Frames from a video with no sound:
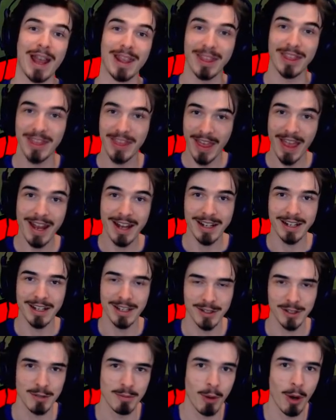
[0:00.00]
and
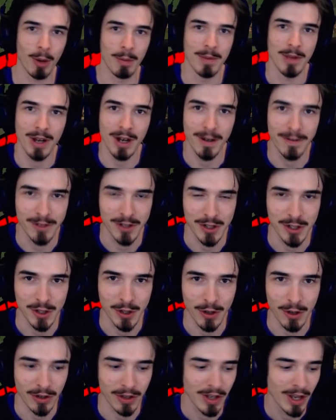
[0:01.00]
then you pop the
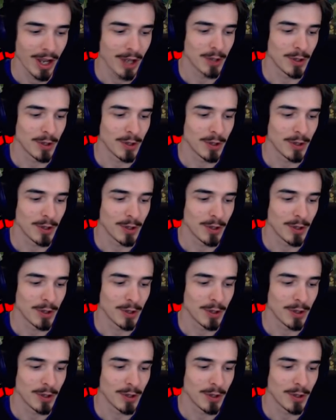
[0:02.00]
Aftershock,